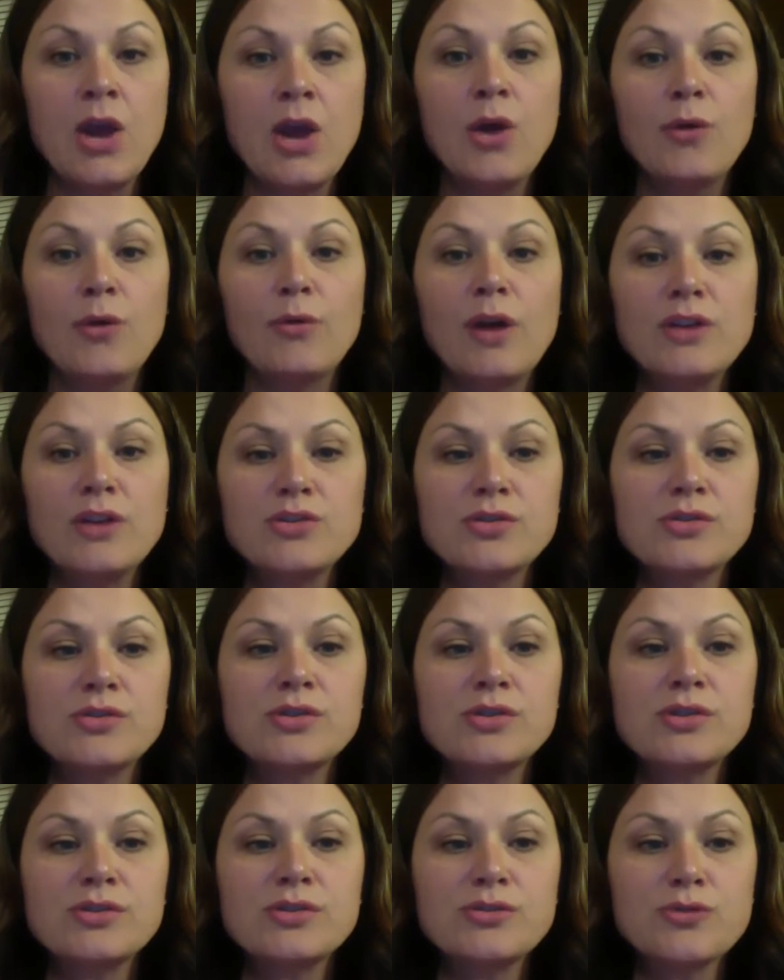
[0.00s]
Roger
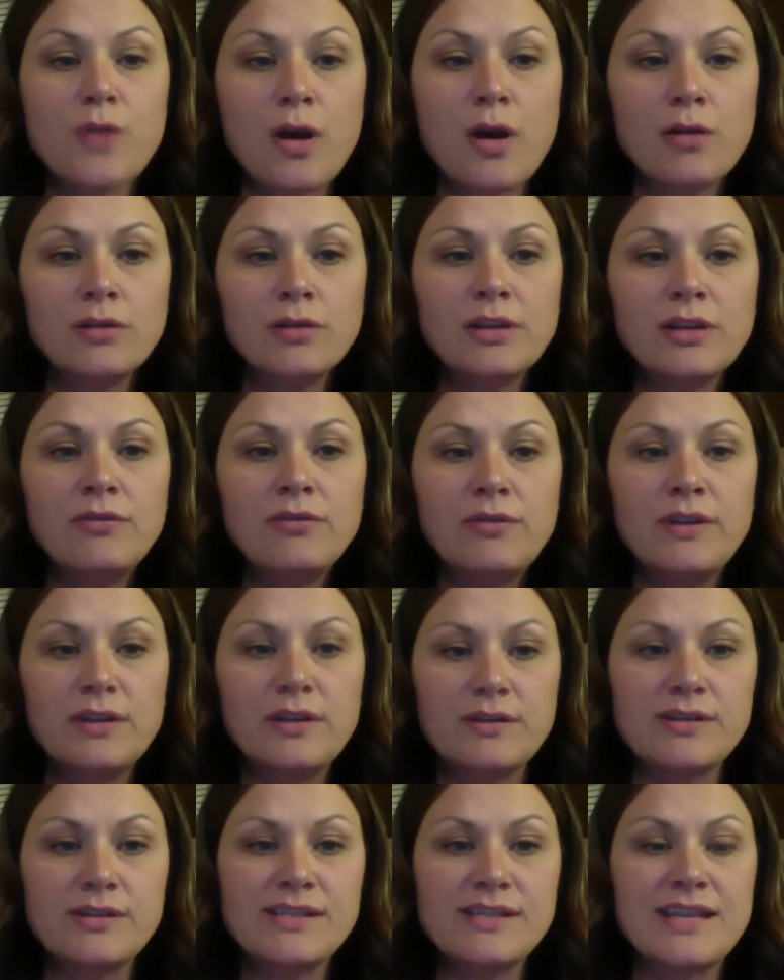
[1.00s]
strongly
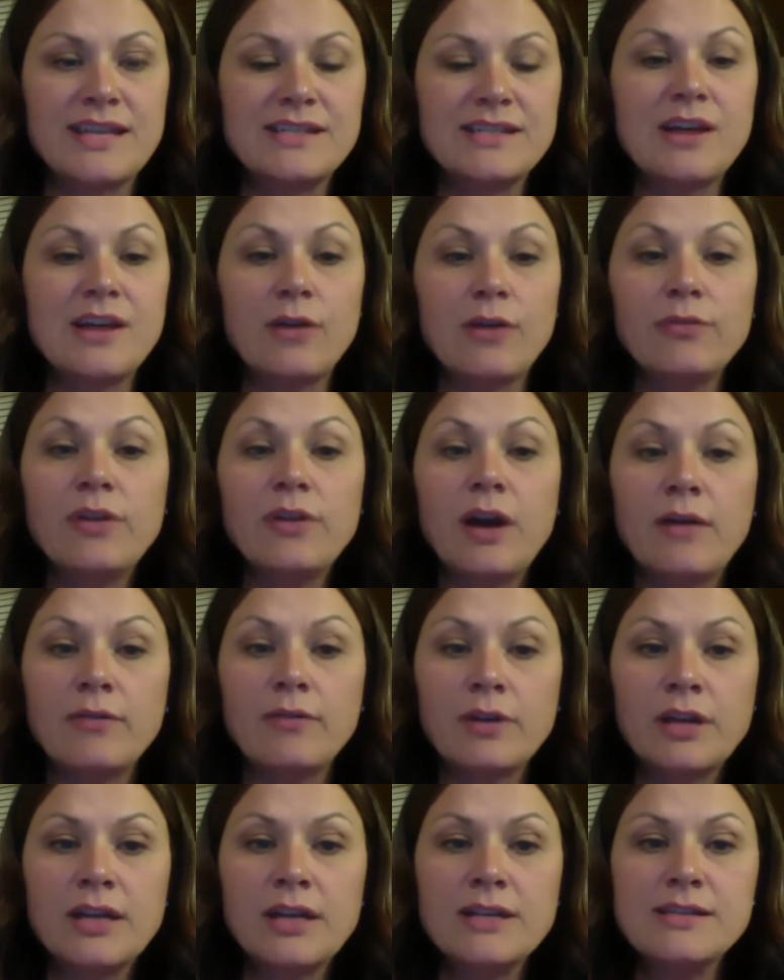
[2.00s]
feels that
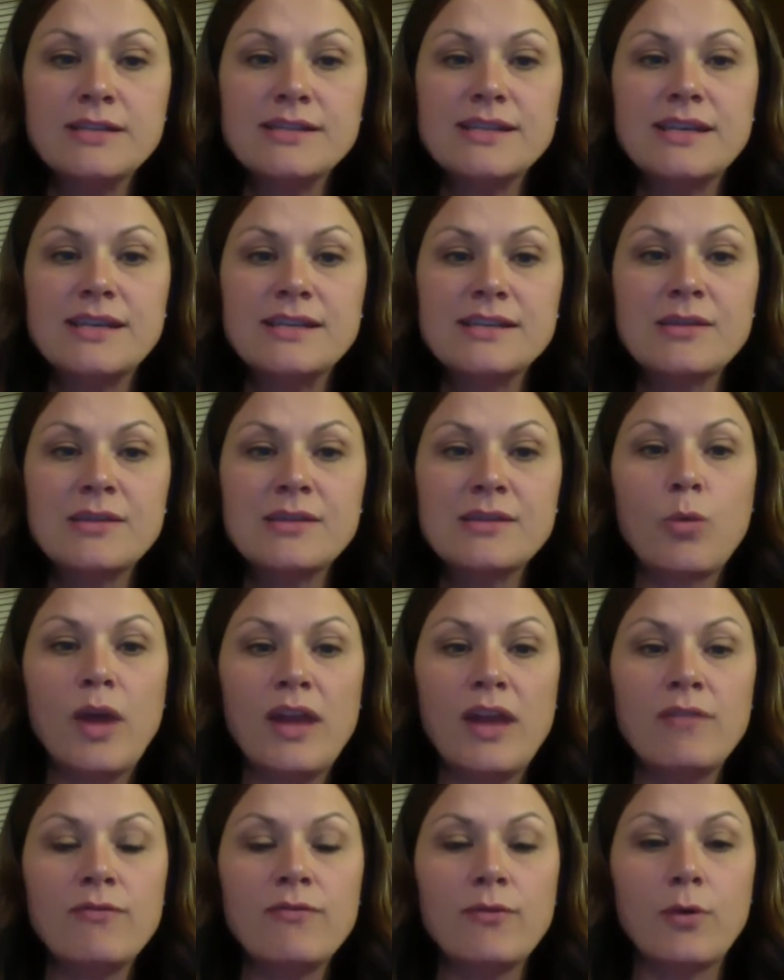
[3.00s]
self-governance is the
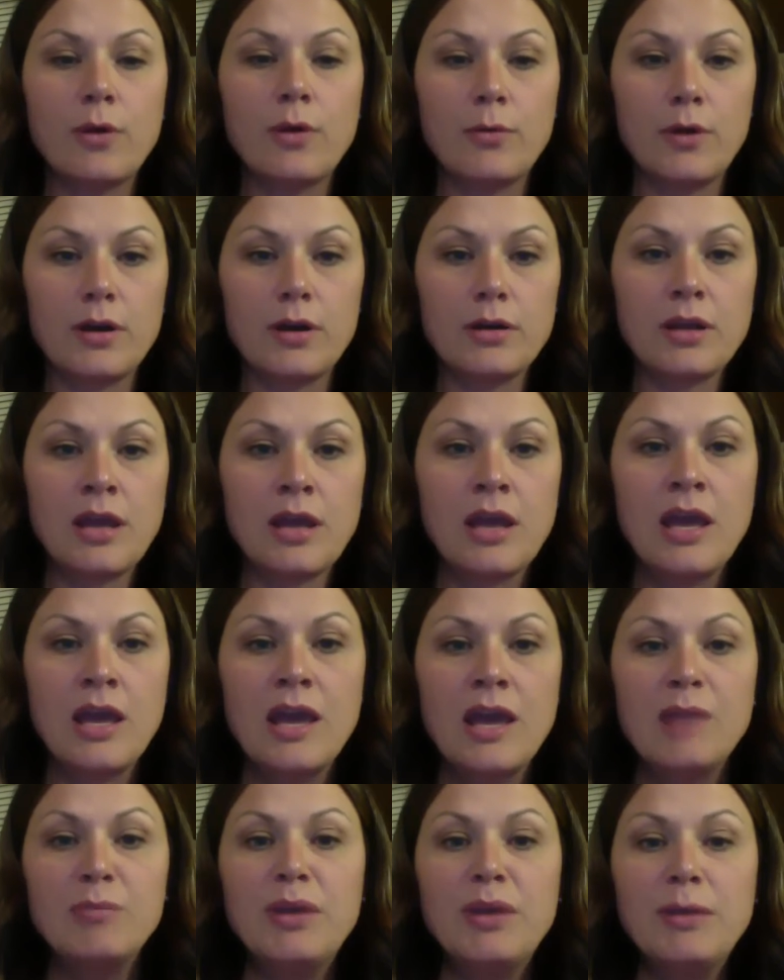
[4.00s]
way forward.
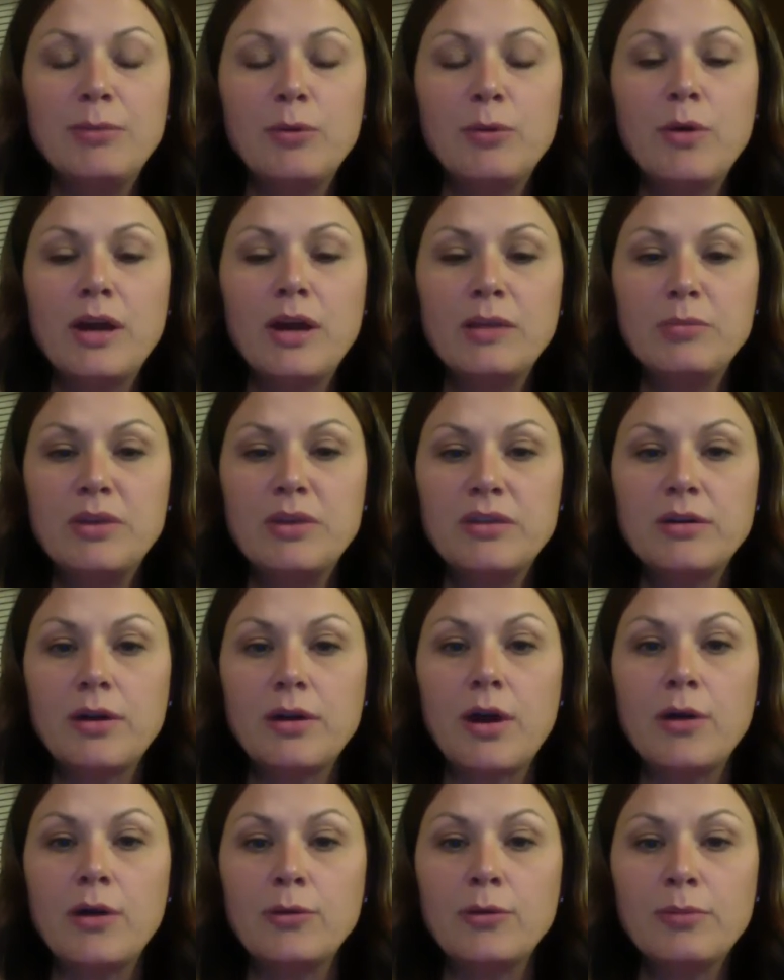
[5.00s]
People want to be their
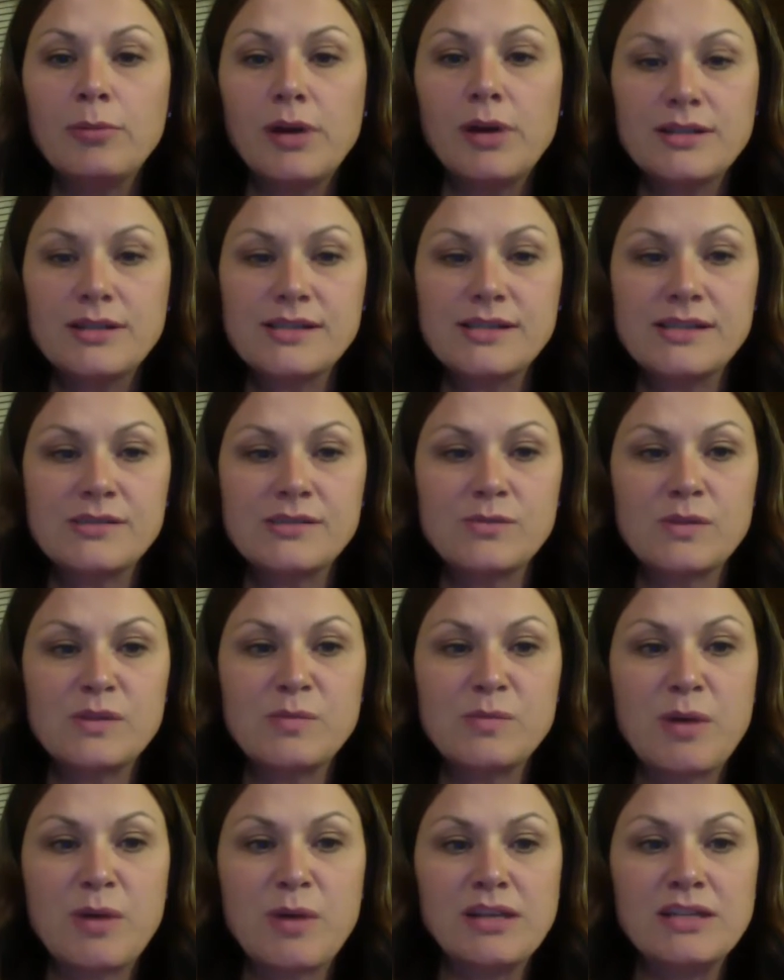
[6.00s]
own bosses,
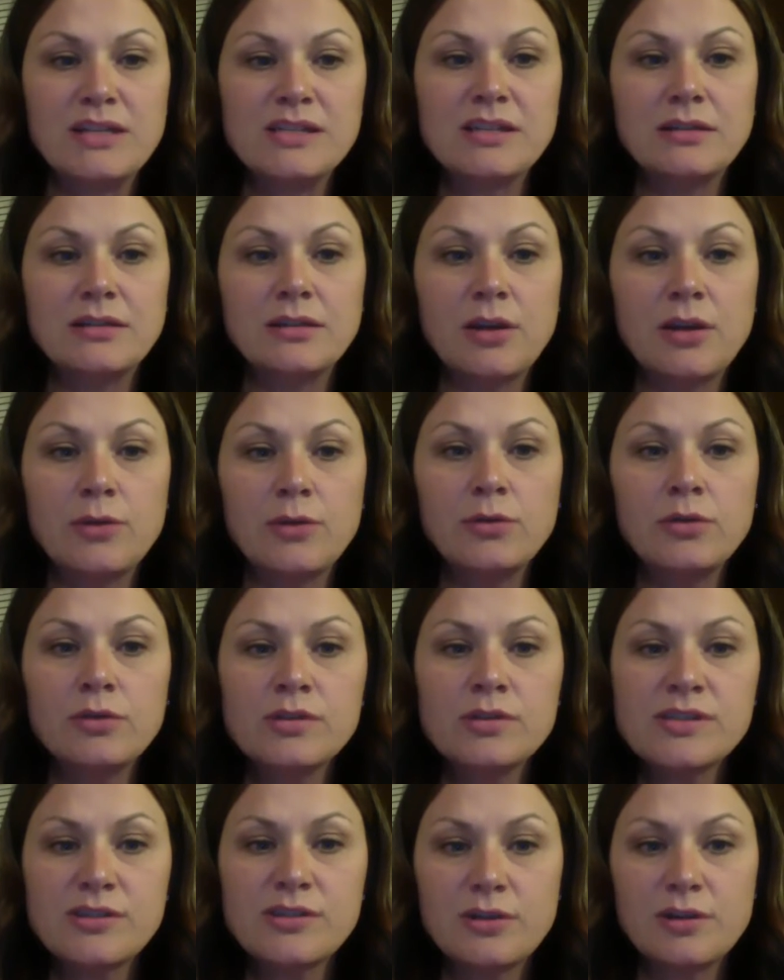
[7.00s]
responding to local
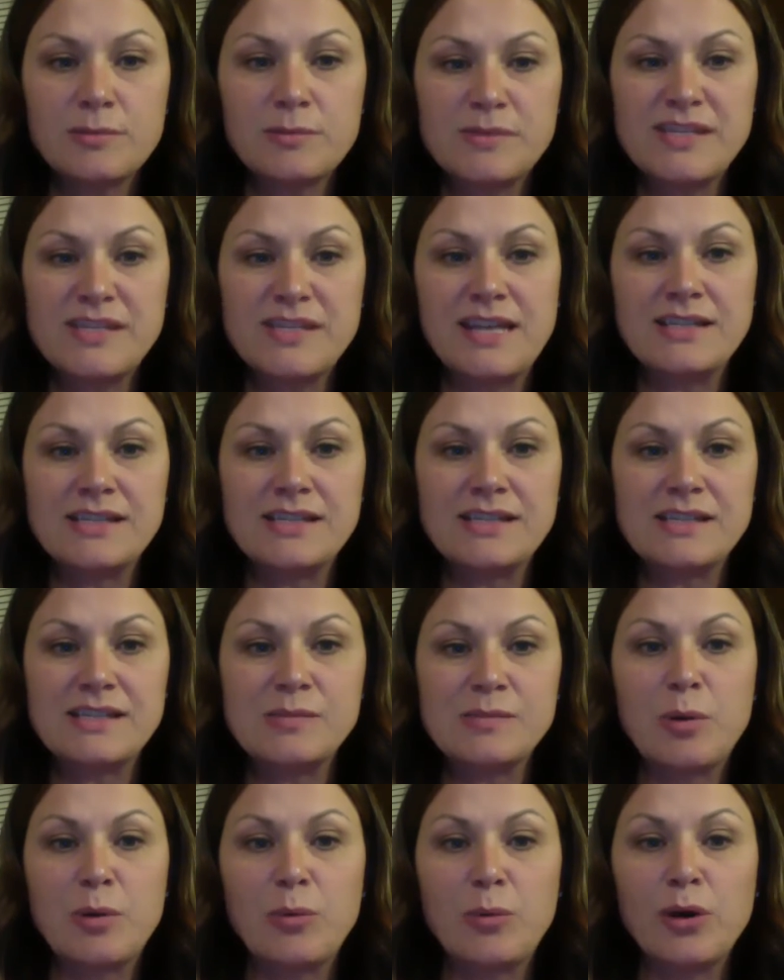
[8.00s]
circumstances,
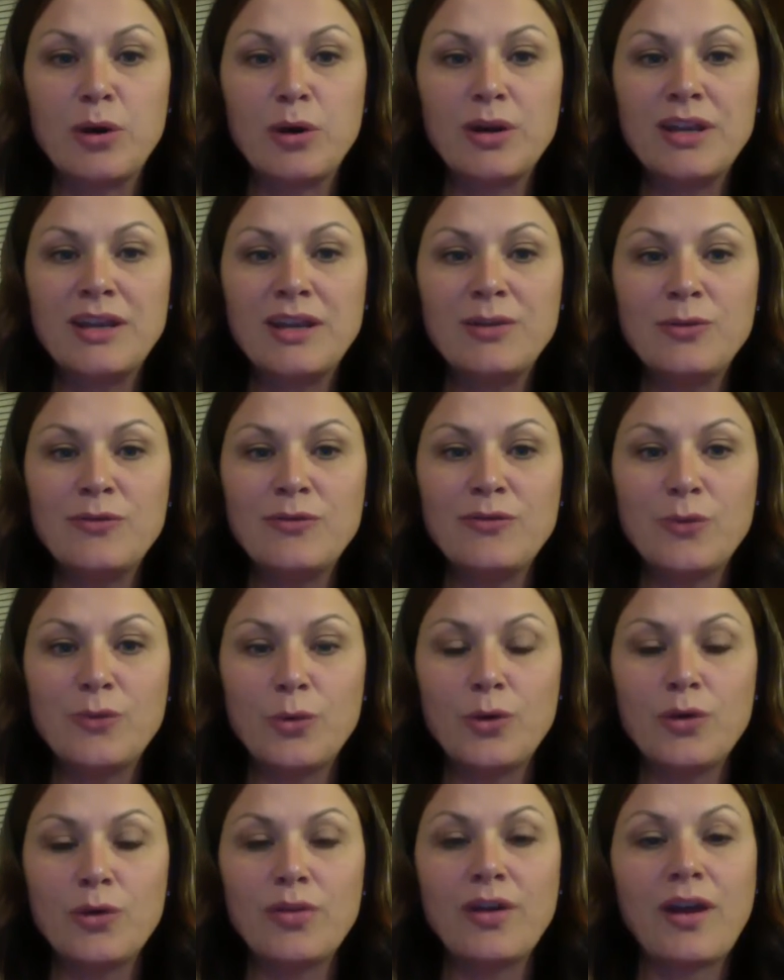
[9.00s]
but working
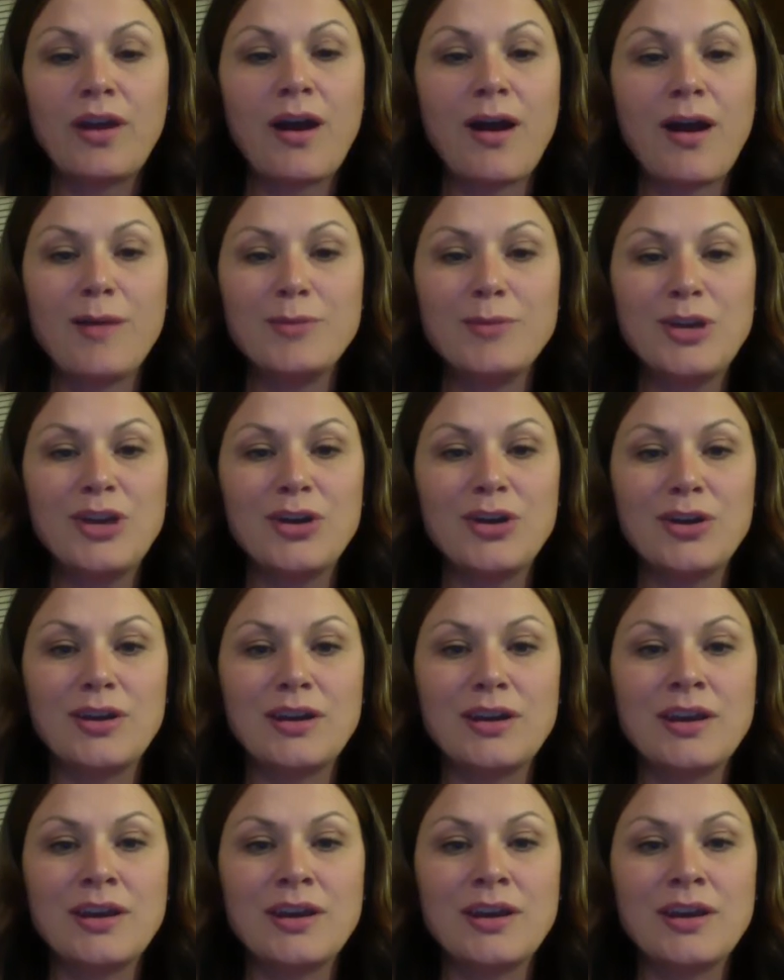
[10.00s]
for the common good.